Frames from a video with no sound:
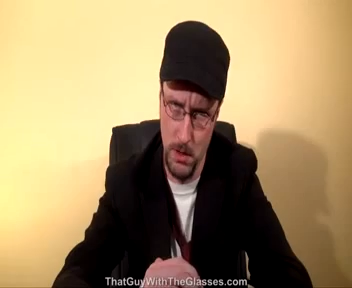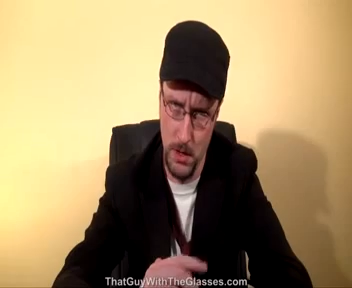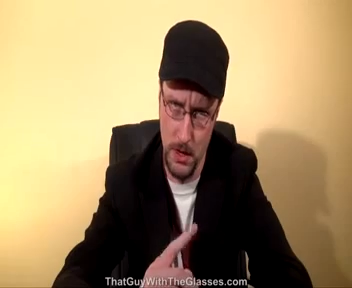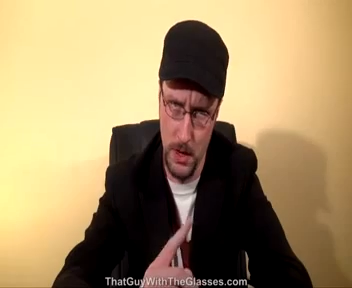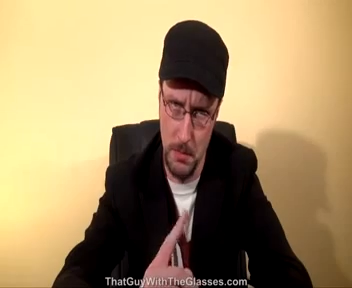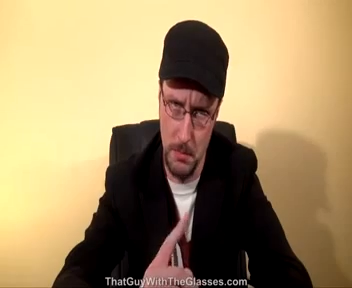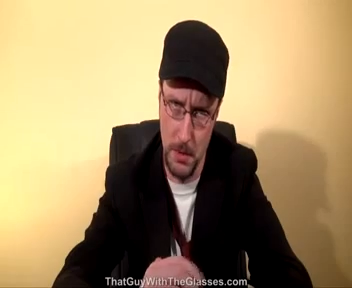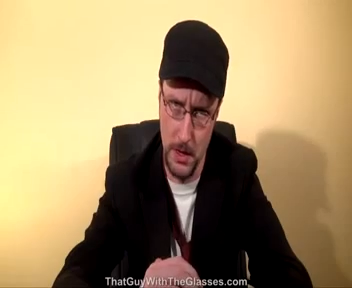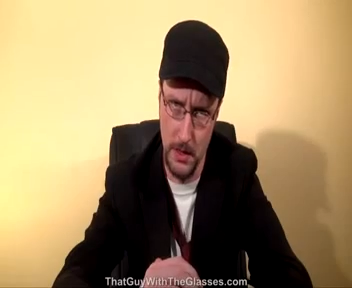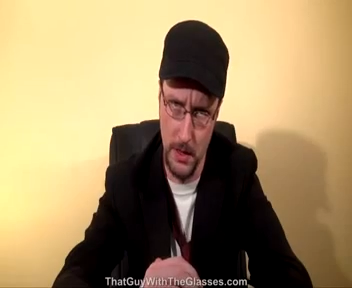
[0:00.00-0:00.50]
and
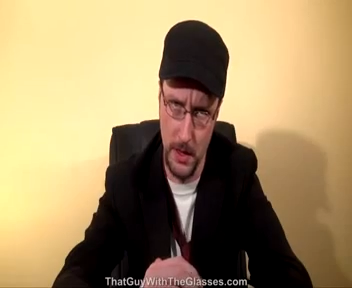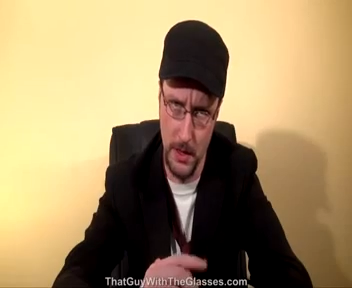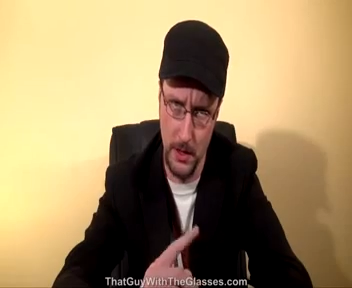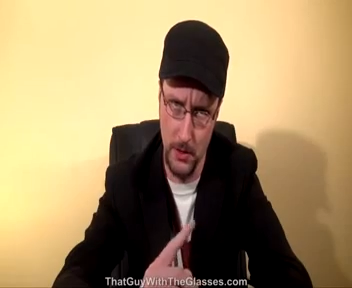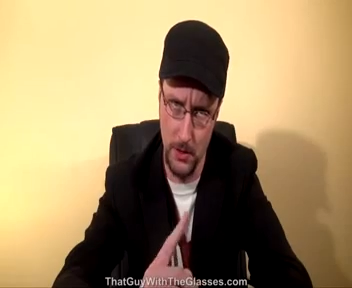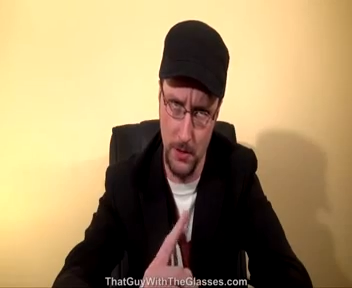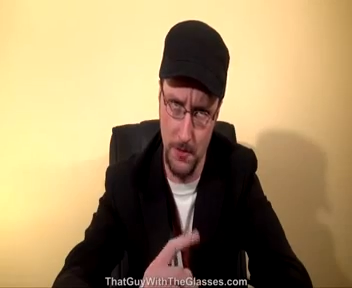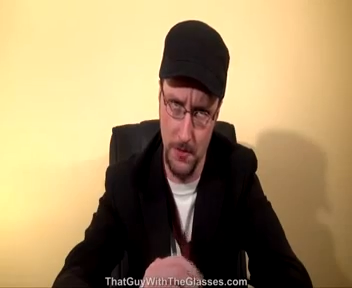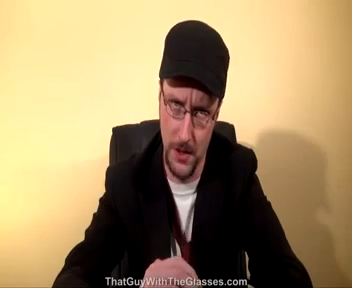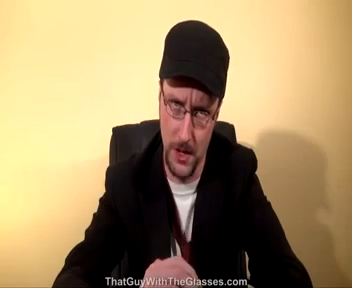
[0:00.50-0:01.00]
I mean that
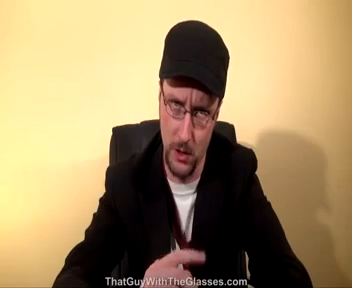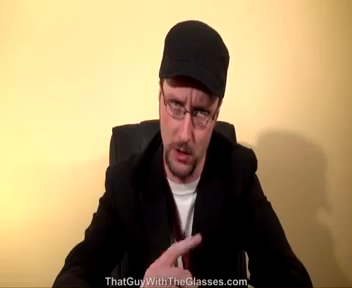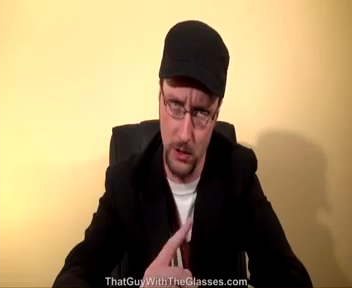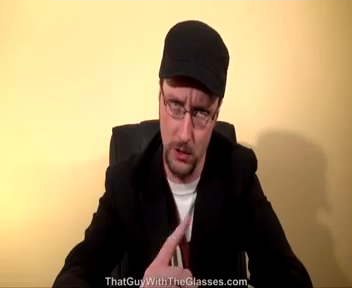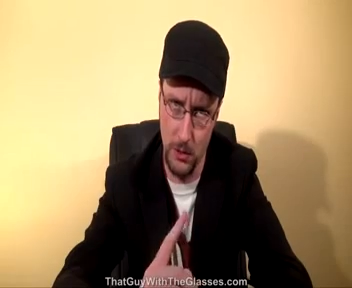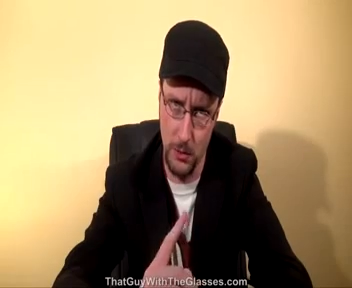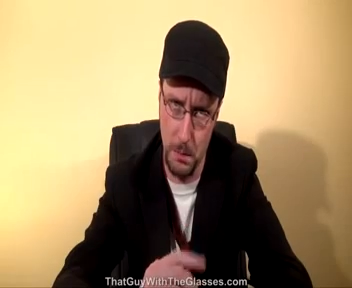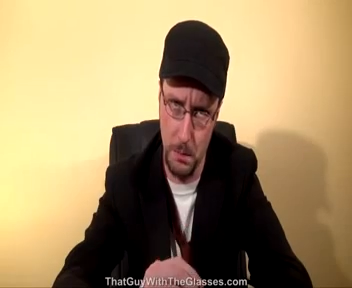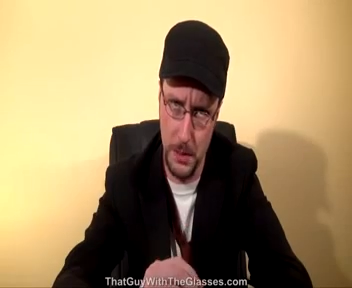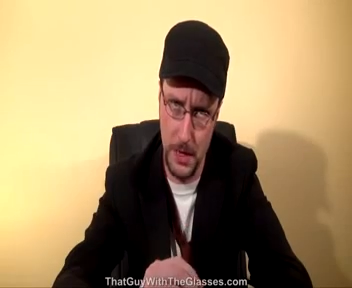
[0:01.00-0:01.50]
as a figure of
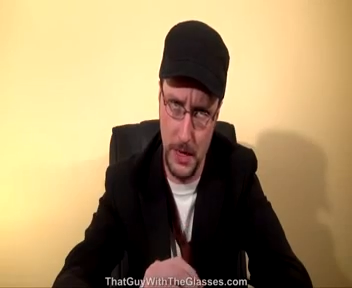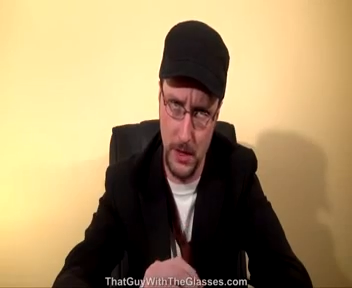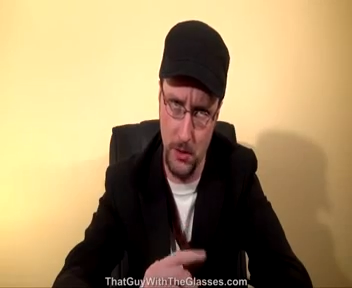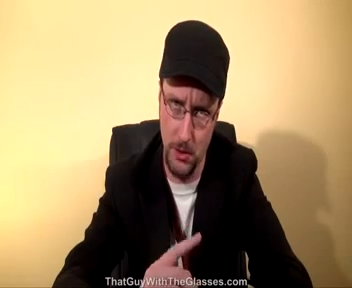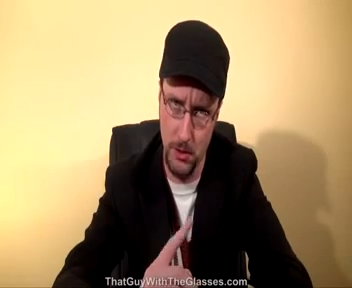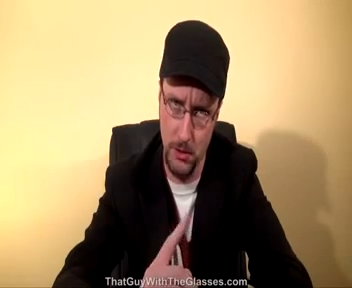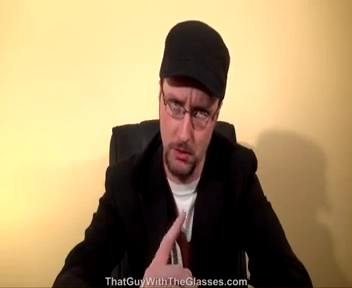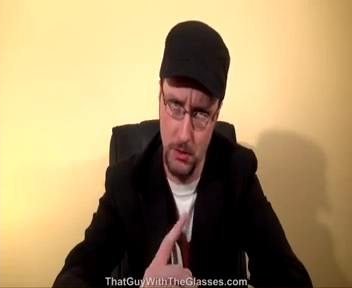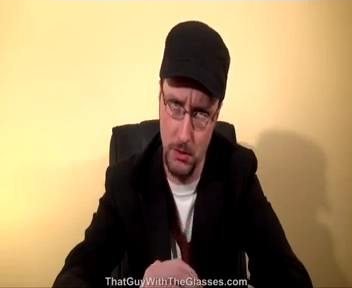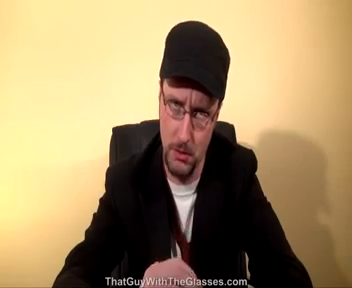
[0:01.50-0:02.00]
speech,